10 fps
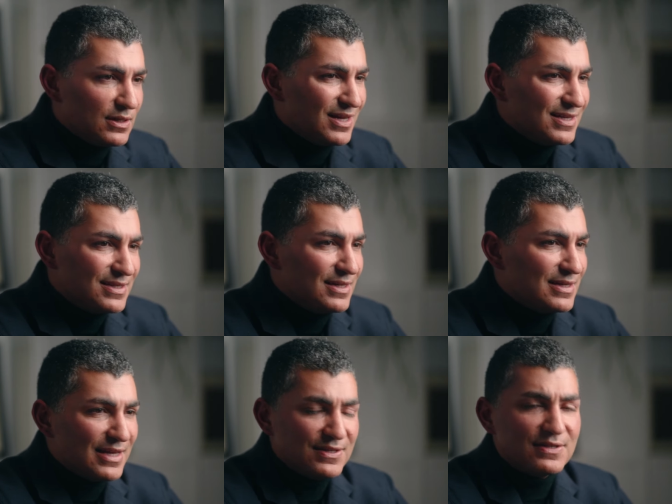doesn't
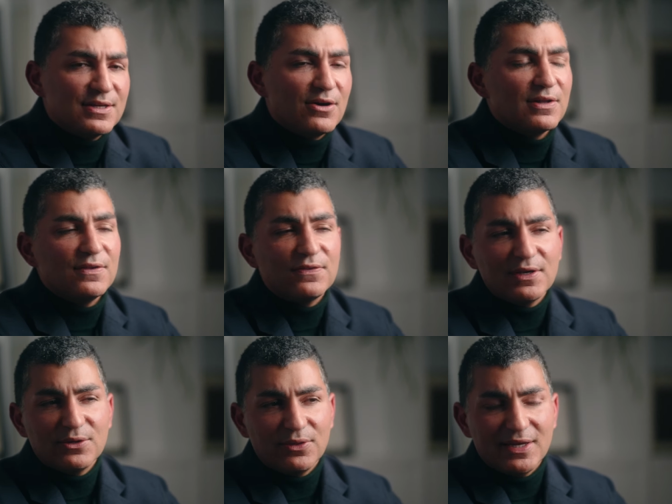necessarily
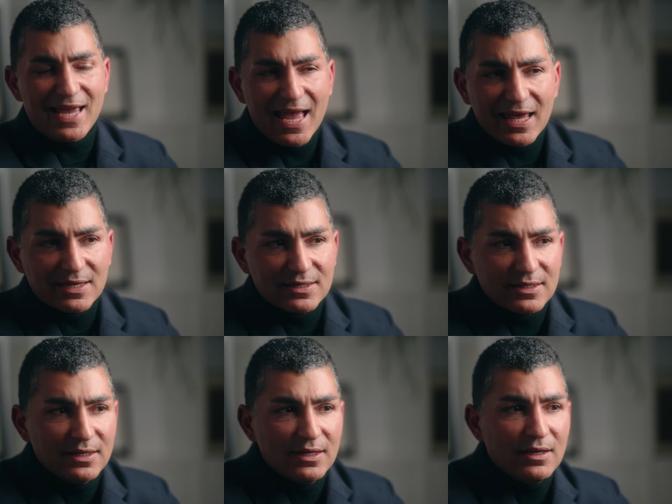signal the end,
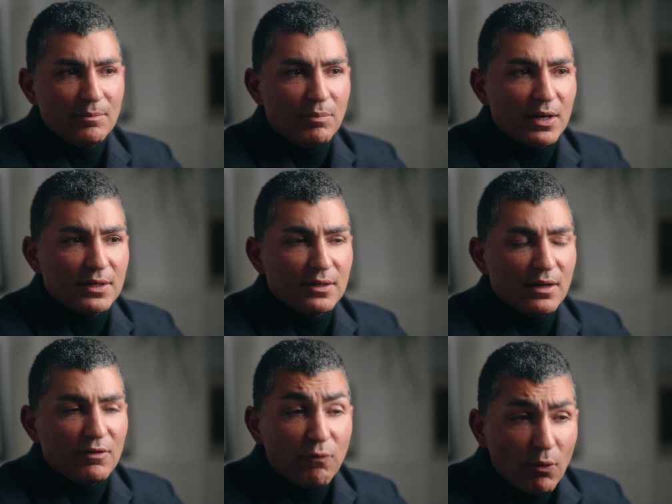but
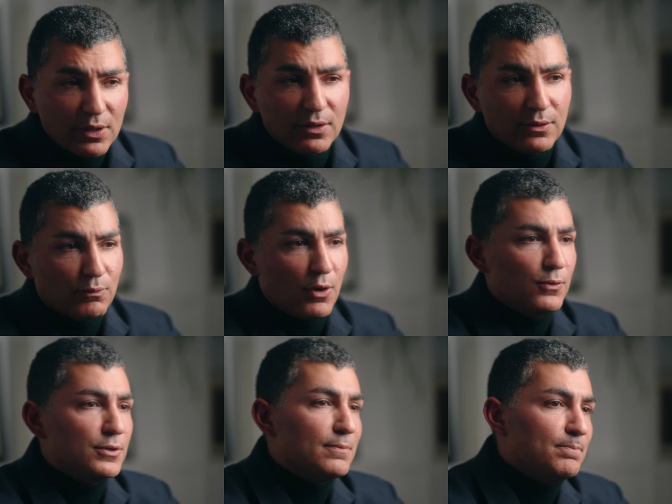a fork in the road.